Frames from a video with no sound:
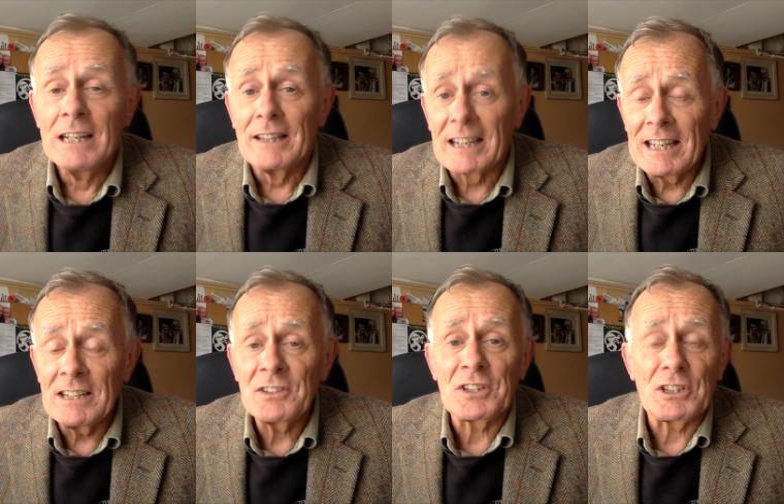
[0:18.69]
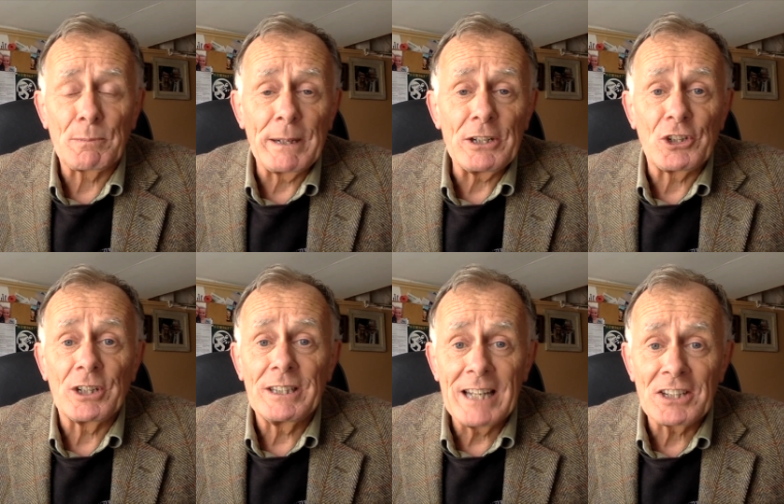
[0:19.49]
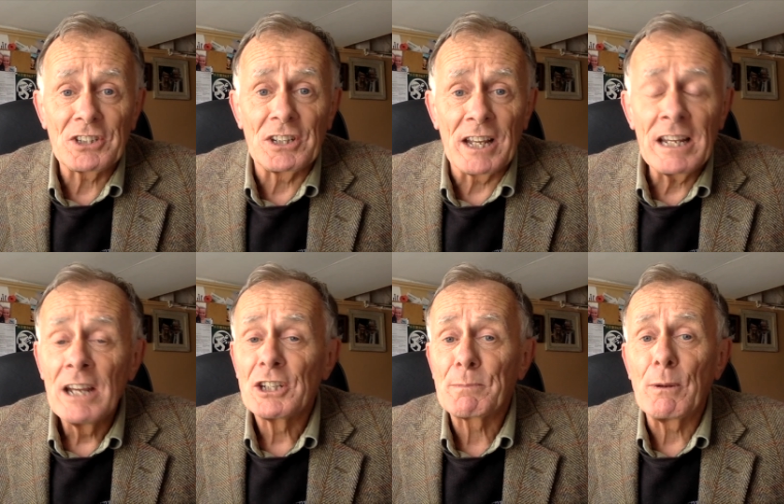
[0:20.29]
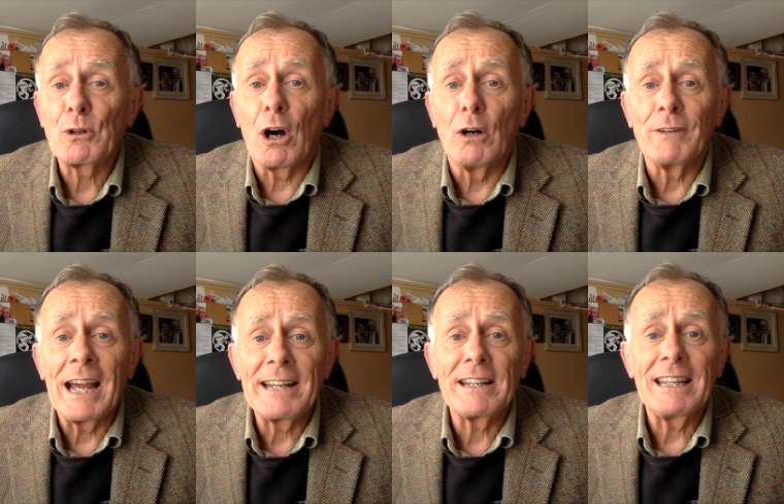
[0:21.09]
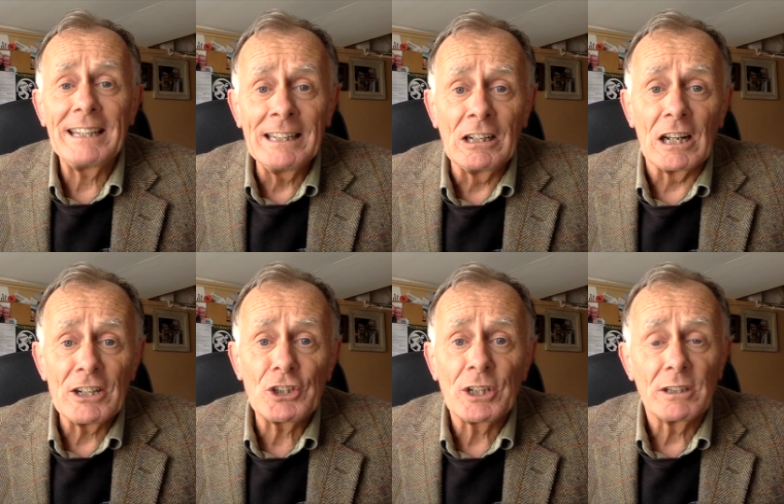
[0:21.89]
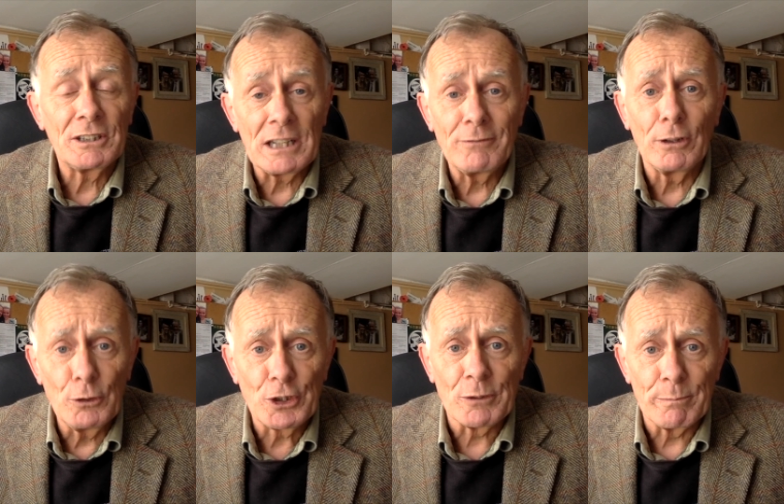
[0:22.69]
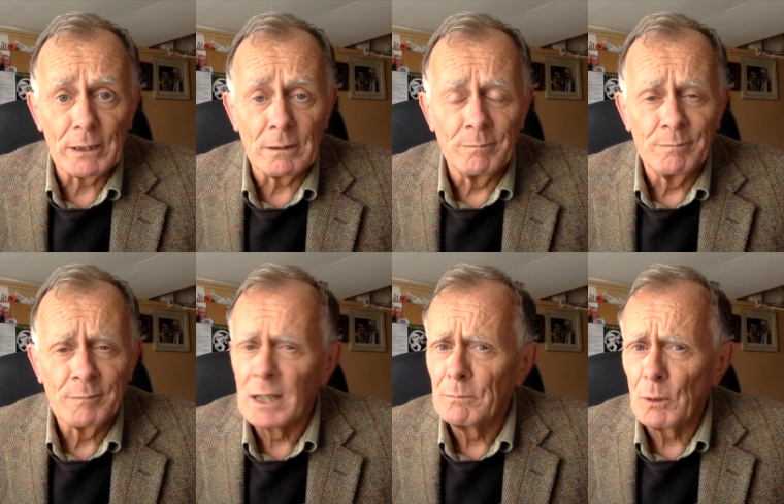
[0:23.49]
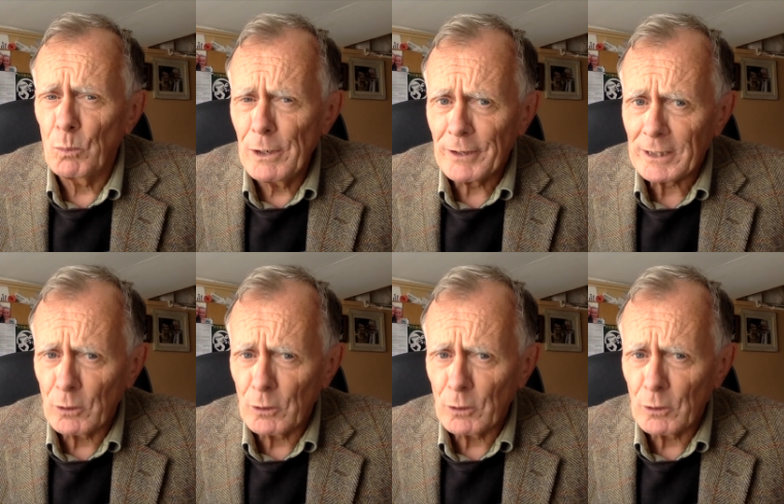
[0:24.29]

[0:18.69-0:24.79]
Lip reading: The King's speech yesterday spoke of an English devolution bill, but we're in